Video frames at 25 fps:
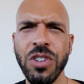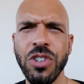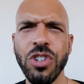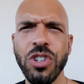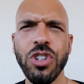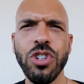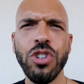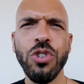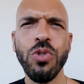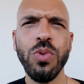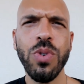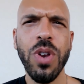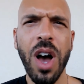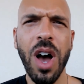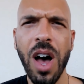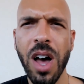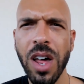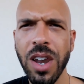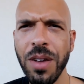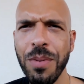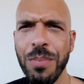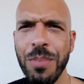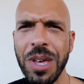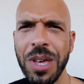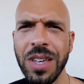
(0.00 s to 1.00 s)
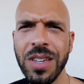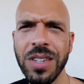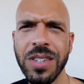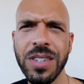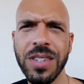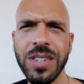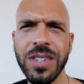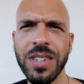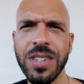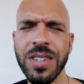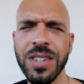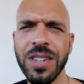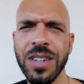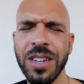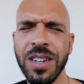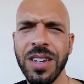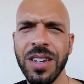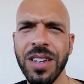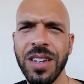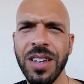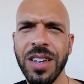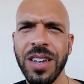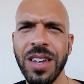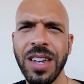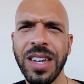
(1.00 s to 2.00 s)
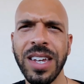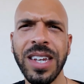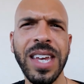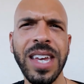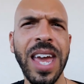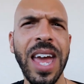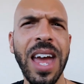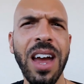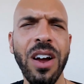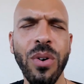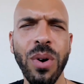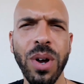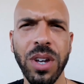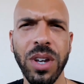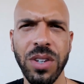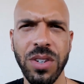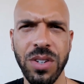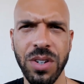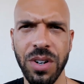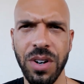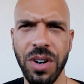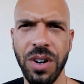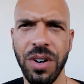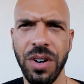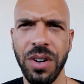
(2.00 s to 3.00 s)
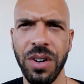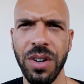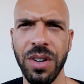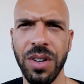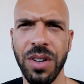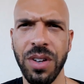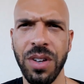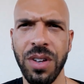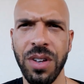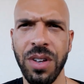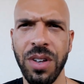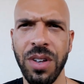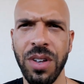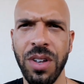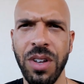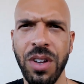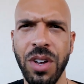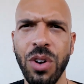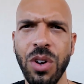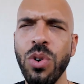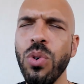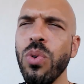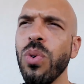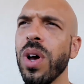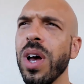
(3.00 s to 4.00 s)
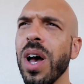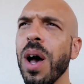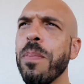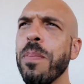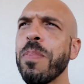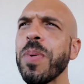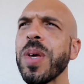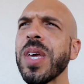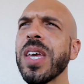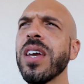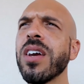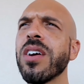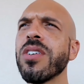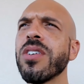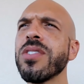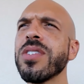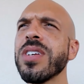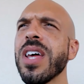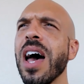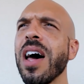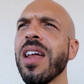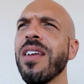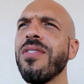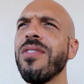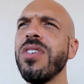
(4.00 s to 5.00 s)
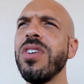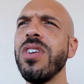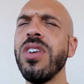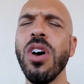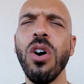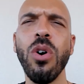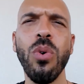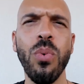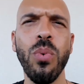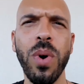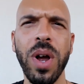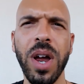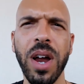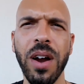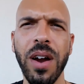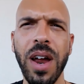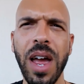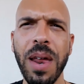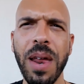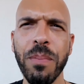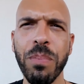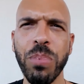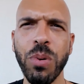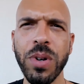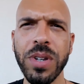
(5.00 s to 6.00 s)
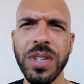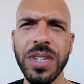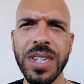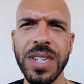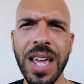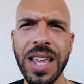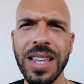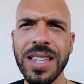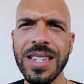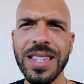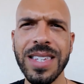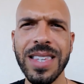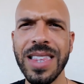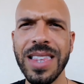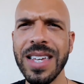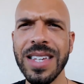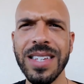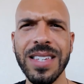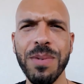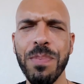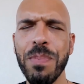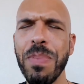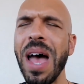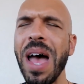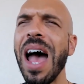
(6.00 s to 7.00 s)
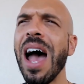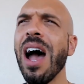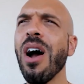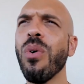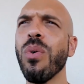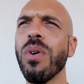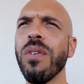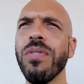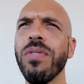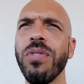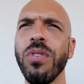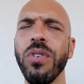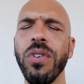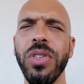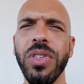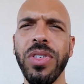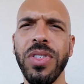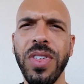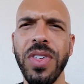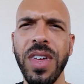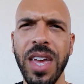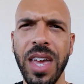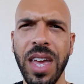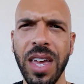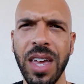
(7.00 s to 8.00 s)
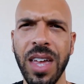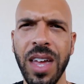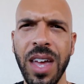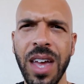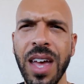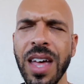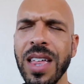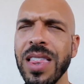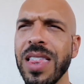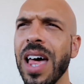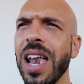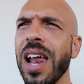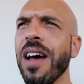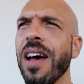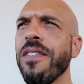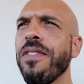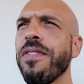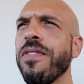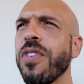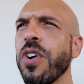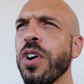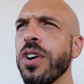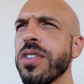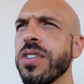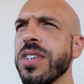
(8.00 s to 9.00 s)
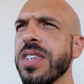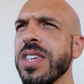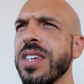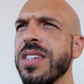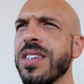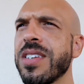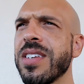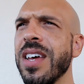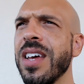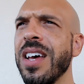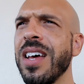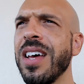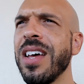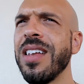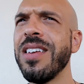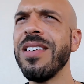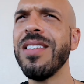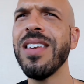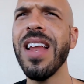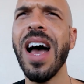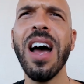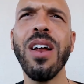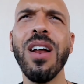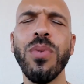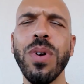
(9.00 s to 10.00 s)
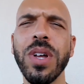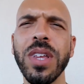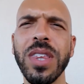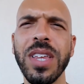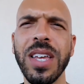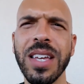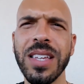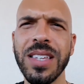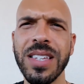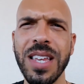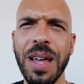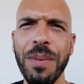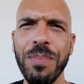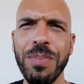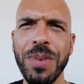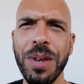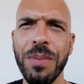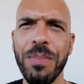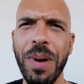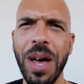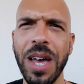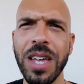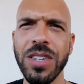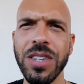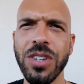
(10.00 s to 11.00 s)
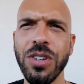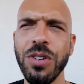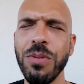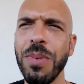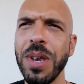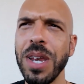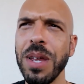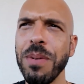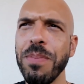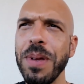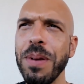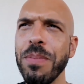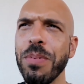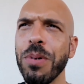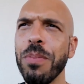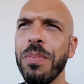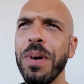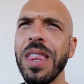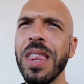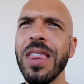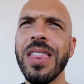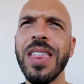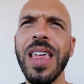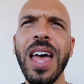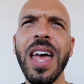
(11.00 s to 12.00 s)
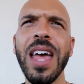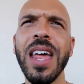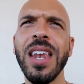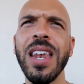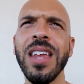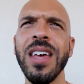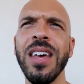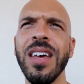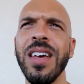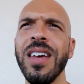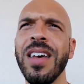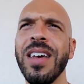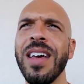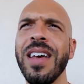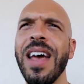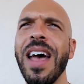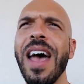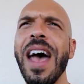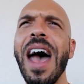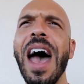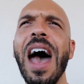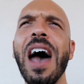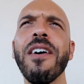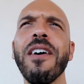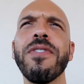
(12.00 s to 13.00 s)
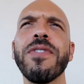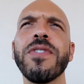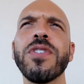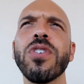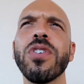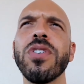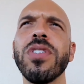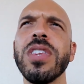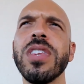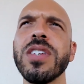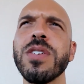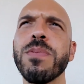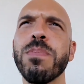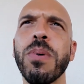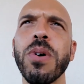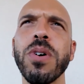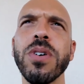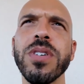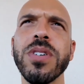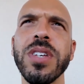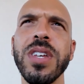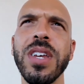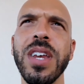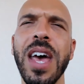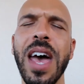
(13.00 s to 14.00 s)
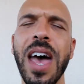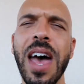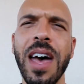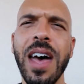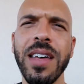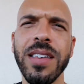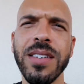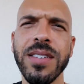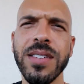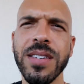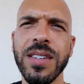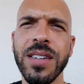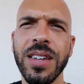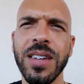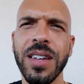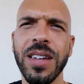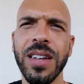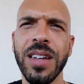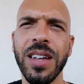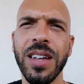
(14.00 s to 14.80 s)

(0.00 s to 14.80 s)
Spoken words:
pseudonymous character who appears out of nowhere and presents this powerful thing that at first is not really accepted by too many people. But then after this person has